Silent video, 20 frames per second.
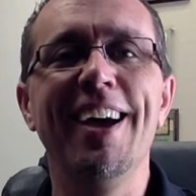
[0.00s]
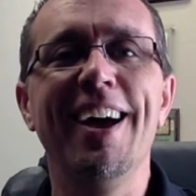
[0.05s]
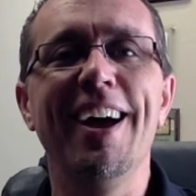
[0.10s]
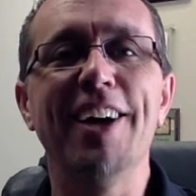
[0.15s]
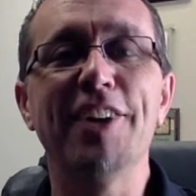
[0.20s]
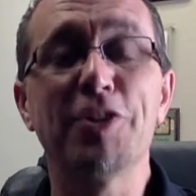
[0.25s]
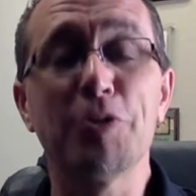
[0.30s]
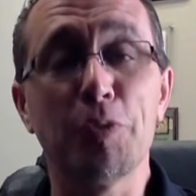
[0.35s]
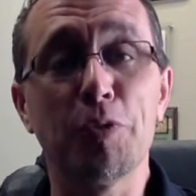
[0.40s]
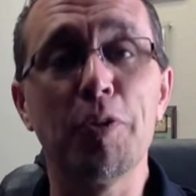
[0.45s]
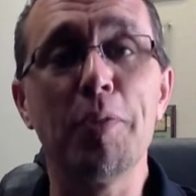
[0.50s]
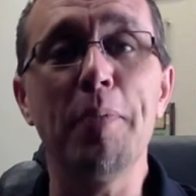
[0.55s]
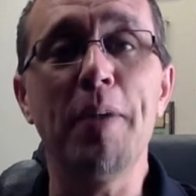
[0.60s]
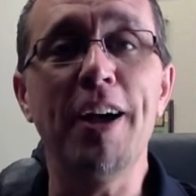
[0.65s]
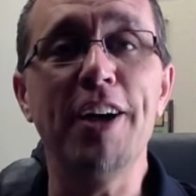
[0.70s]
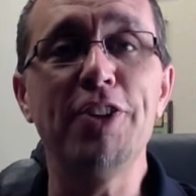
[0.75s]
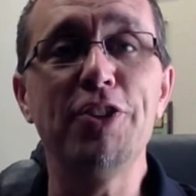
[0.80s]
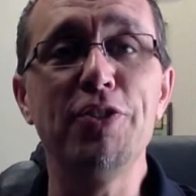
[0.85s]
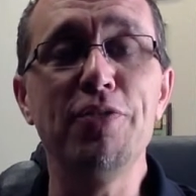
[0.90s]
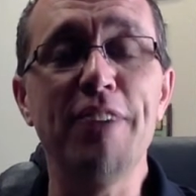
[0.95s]
I still want to
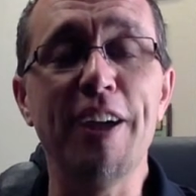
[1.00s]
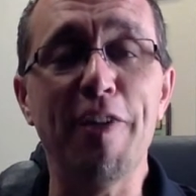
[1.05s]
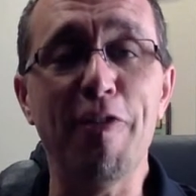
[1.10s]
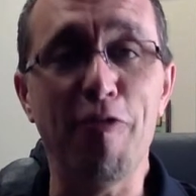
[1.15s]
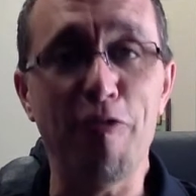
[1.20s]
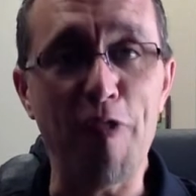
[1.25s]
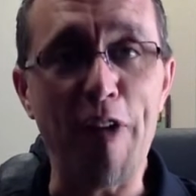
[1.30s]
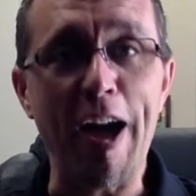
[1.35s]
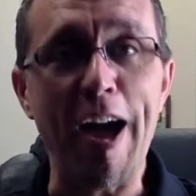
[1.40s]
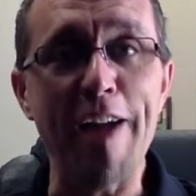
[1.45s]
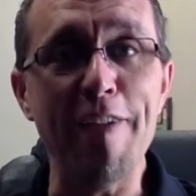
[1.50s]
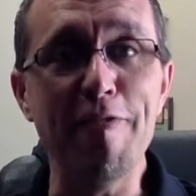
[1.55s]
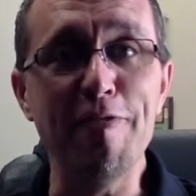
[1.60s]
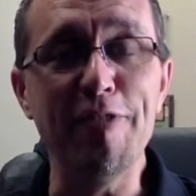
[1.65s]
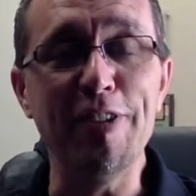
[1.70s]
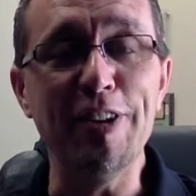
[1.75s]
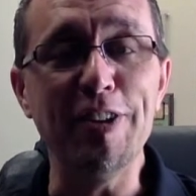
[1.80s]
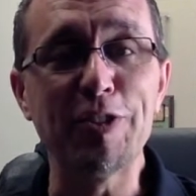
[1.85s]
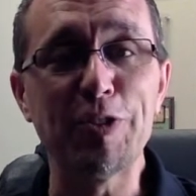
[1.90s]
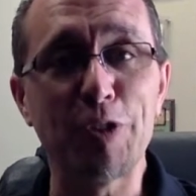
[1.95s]
remind you, you've got
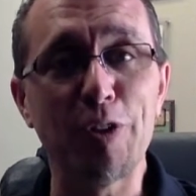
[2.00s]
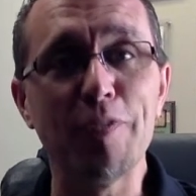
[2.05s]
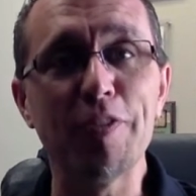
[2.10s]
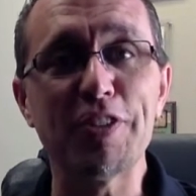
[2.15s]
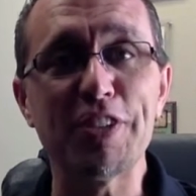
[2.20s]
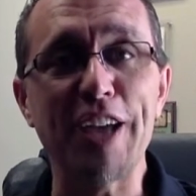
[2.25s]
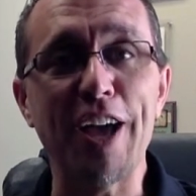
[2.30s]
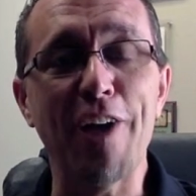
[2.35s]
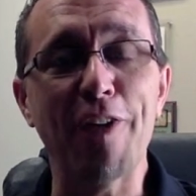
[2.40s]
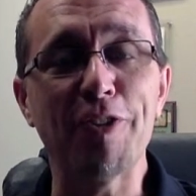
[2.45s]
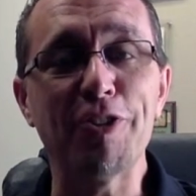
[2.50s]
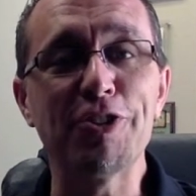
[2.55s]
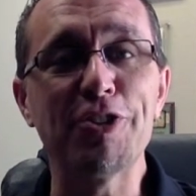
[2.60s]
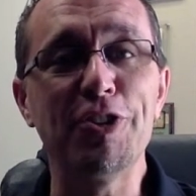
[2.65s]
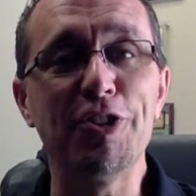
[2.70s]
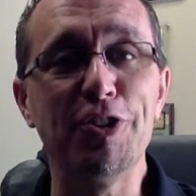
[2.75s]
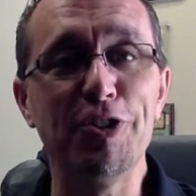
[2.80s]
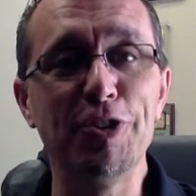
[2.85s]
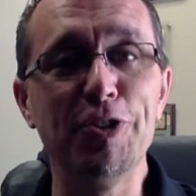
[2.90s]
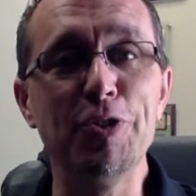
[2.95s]
5 service hours
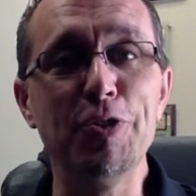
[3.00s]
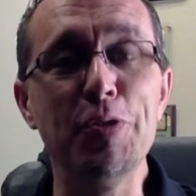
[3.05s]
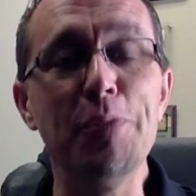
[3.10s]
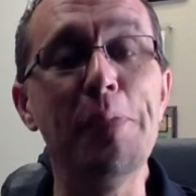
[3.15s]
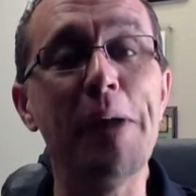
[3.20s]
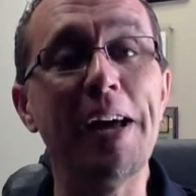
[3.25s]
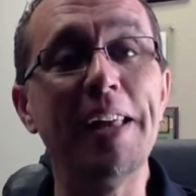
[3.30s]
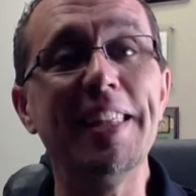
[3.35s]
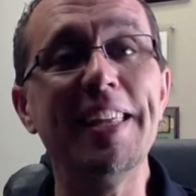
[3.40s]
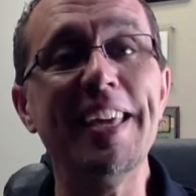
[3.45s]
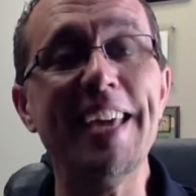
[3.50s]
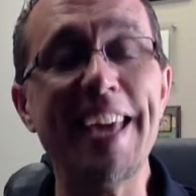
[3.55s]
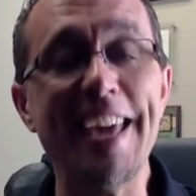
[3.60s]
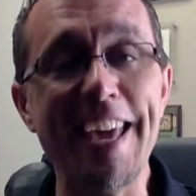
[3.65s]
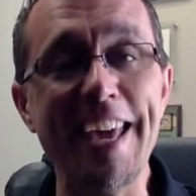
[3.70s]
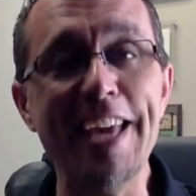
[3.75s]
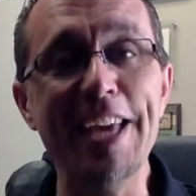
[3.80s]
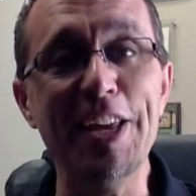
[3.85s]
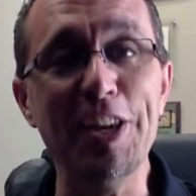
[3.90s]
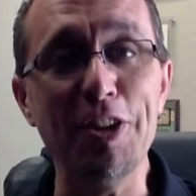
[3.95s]
that are due by the
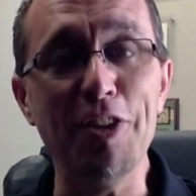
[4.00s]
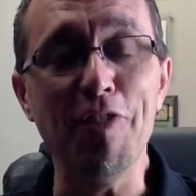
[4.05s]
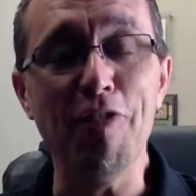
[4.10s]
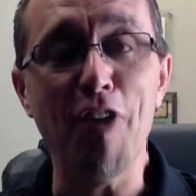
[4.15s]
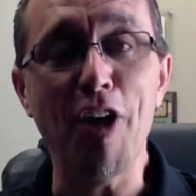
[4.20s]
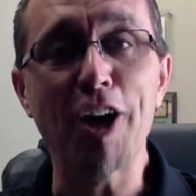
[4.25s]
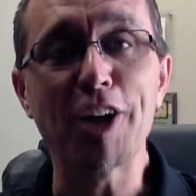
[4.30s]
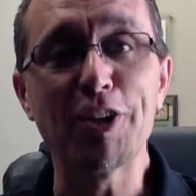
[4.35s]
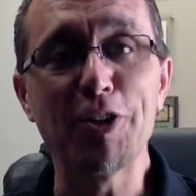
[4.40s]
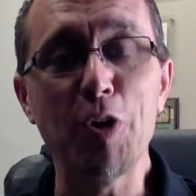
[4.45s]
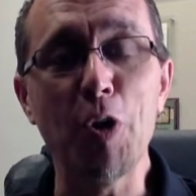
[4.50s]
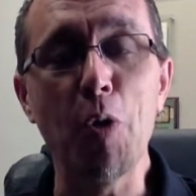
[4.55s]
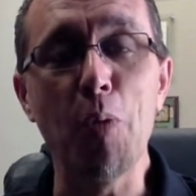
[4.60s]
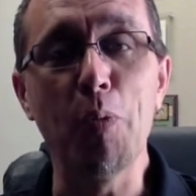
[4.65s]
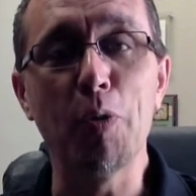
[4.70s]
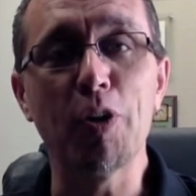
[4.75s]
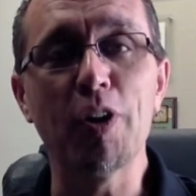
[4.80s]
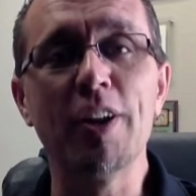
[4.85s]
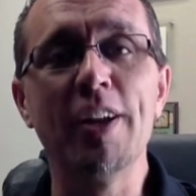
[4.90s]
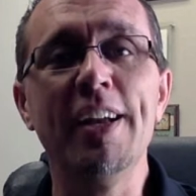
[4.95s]
end of
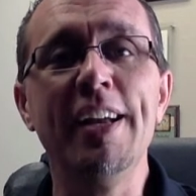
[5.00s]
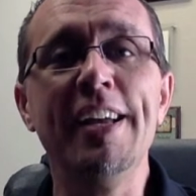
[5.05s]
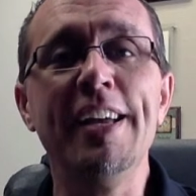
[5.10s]
October.